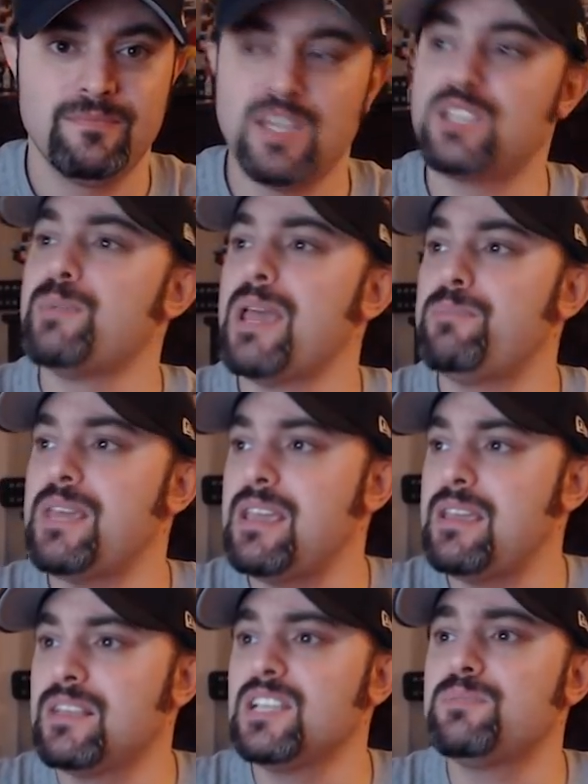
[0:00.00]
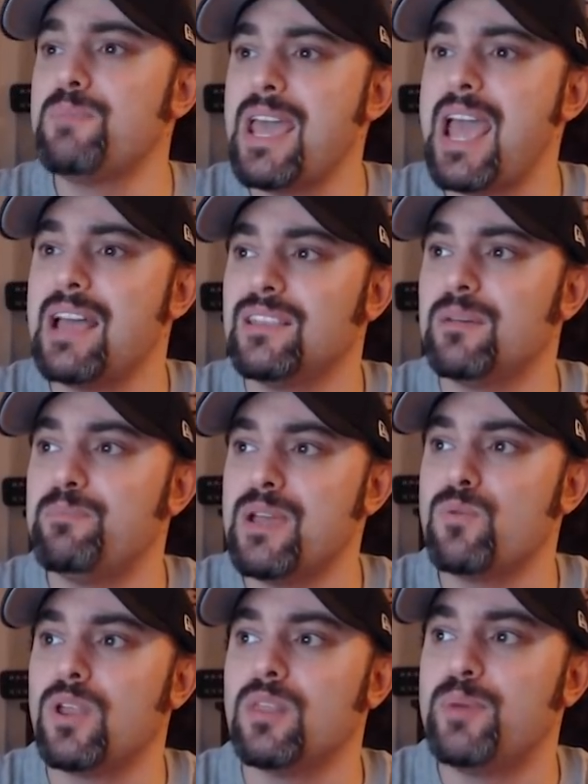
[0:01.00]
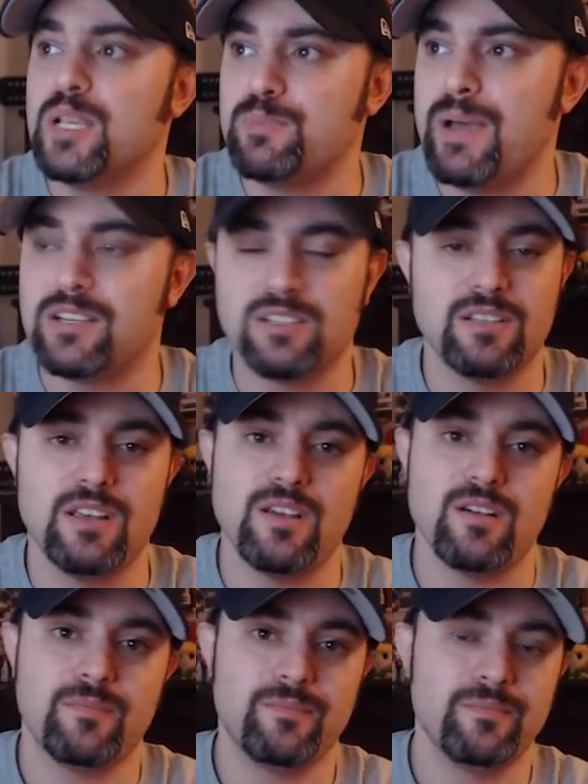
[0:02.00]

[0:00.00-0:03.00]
This may be, this may end up being one of the best matches of the year.